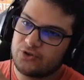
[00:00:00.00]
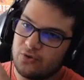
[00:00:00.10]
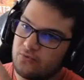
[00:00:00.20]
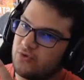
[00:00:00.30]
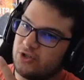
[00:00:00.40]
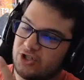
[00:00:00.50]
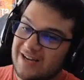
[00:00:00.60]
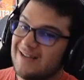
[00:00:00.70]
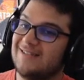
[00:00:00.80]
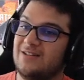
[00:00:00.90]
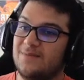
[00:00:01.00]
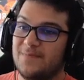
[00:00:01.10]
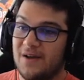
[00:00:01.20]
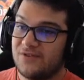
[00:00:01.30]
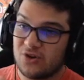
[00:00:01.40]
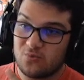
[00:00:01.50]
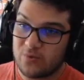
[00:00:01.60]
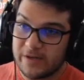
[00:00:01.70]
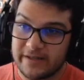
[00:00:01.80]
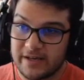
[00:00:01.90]
So the Shin Godzilla buffs are
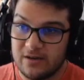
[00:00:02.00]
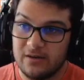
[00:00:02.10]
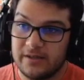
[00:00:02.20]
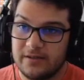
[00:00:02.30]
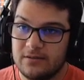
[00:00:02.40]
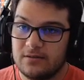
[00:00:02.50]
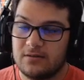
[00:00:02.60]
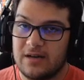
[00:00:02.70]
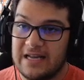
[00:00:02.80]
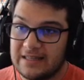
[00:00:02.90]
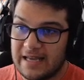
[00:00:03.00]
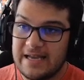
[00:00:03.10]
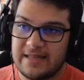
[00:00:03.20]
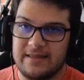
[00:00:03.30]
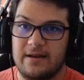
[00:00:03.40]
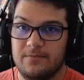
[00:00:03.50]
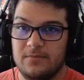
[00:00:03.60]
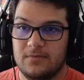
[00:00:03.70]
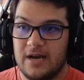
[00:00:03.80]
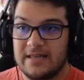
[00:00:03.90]
really good. I like
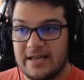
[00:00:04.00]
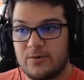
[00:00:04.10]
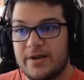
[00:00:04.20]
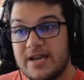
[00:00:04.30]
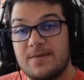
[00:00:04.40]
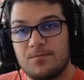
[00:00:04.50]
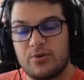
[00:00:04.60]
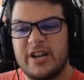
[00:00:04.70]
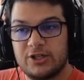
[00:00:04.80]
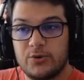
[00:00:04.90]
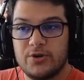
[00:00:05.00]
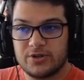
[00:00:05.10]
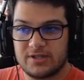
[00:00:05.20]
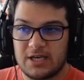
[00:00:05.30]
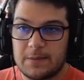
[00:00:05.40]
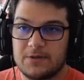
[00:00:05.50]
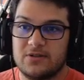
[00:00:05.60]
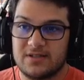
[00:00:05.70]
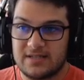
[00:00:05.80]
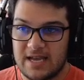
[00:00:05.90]
them. I like what he can bring to your team and
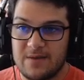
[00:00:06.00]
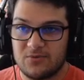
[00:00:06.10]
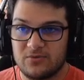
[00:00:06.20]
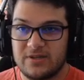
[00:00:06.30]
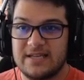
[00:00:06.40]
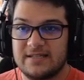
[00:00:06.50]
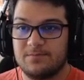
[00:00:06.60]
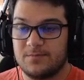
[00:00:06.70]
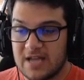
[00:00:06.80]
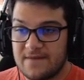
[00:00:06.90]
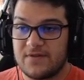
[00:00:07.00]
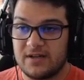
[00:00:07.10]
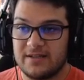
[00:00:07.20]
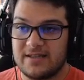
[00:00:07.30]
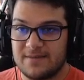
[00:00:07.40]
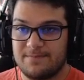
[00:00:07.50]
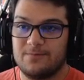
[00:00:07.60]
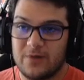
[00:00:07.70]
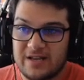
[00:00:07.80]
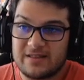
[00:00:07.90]
to the table. He's definitely
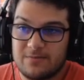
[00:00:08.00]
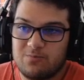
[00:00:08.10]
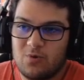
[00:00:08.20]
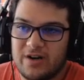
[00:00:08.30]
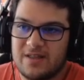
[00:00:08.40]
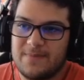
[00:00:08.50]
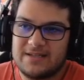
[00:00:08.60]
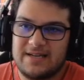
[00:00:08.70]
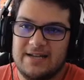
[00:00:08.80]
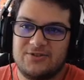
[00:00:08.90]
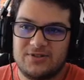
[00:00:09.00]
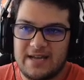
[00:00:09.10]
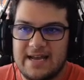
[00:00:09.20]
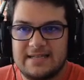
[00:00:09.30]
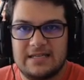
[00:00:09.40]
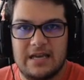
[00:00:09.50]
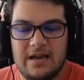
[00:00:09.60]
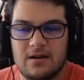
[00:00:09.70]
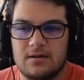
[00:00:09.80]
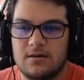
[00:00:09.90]
one of the best answers to
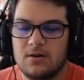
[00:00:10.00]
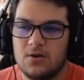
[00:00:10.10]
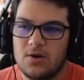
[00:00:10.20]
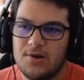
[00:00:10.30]
anti-air.